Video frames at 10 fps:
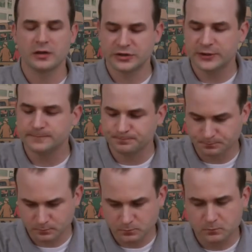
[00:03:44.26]
So,
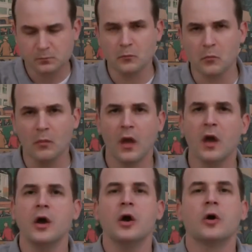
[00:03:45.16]

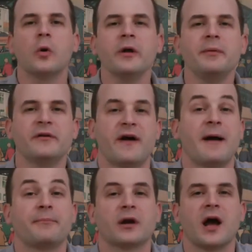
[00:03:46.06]
quite a bit of
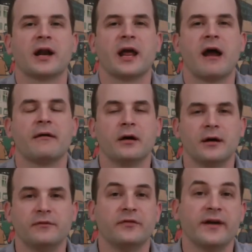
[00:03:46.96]

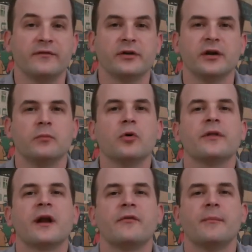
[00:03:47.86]
apricot flavor here, more
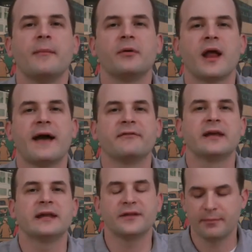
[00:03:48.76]
than I remembered
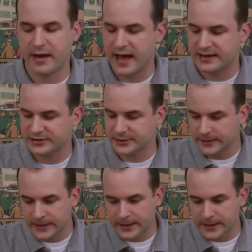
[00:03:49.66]
having it in the past.